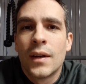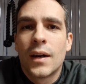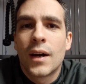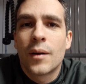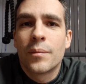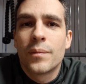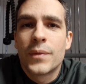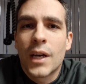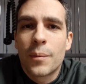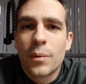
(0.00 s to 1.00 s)
Um,
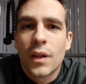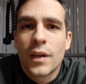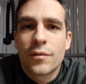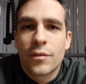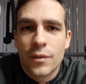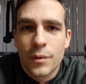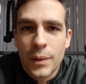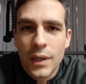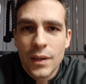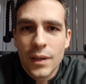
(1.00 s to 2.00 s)
dappled light for the
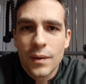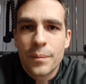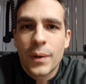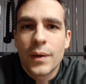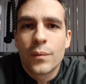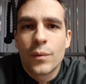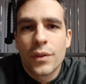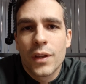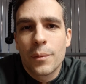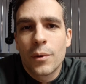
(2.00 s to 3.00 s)
beginning, but we'll
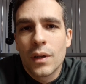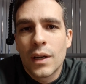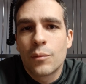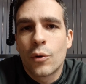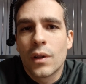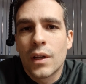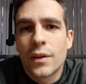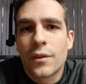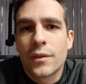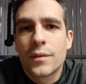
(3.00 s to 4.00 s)
think about light more
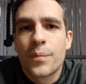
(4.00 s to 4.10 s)
later.